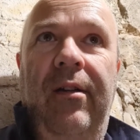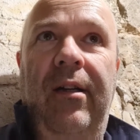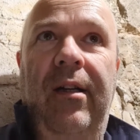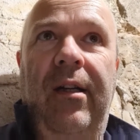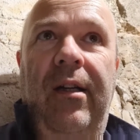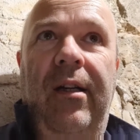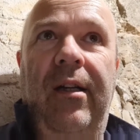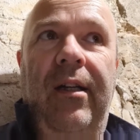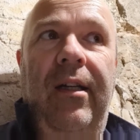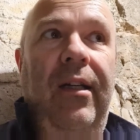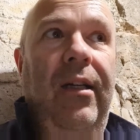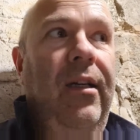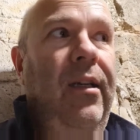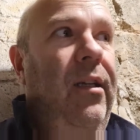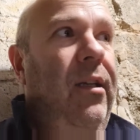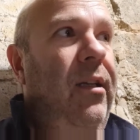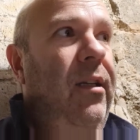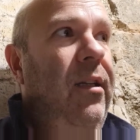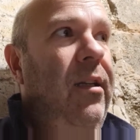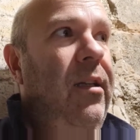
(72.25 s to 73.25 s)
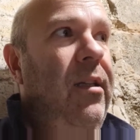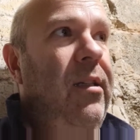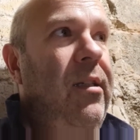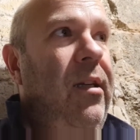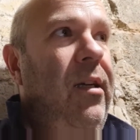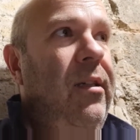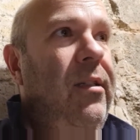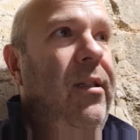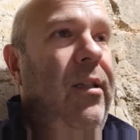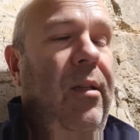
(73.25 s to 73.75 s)
I
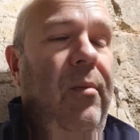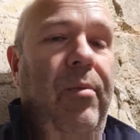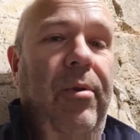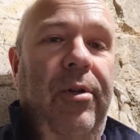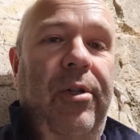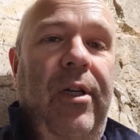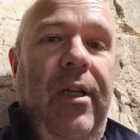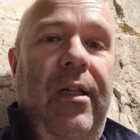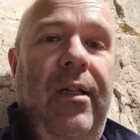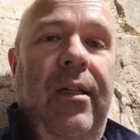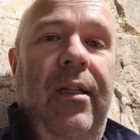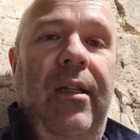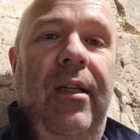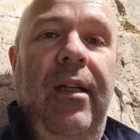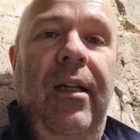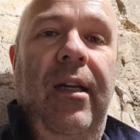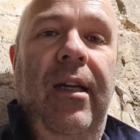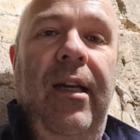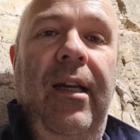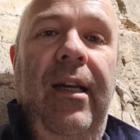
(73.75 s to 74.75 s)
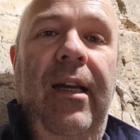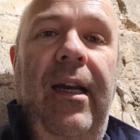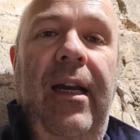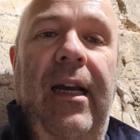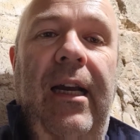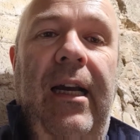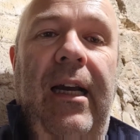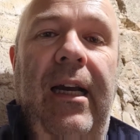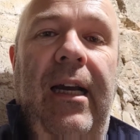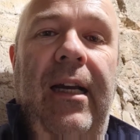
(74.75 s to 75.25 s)
started the project
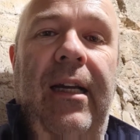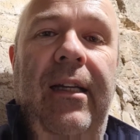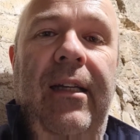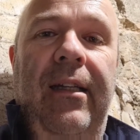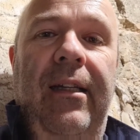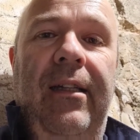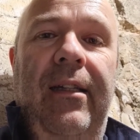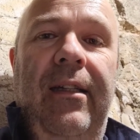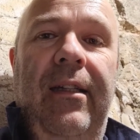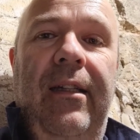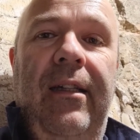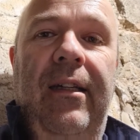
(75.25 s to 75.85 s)
and